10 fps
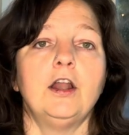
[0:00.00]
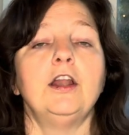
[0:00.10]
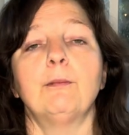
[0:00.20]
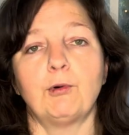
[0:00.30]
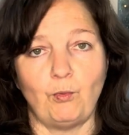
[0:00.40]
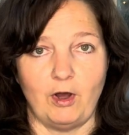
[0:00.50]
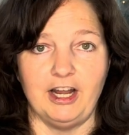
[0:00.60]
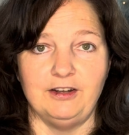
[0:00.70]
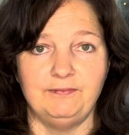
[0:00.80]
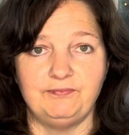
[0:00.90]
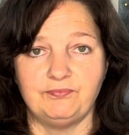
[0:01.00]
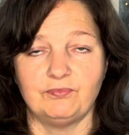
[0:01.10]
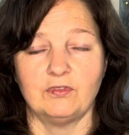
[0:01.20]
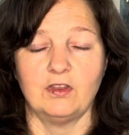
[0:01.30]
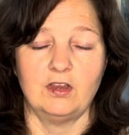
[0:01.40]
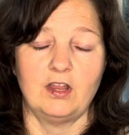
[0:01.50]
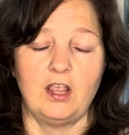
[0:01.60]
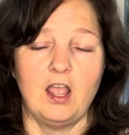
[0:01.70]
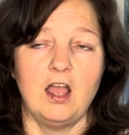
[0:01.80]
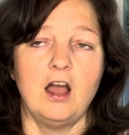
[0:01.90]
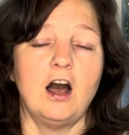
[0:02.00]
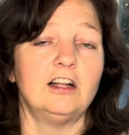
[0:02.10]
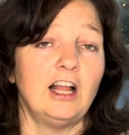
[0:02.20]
Number 1, a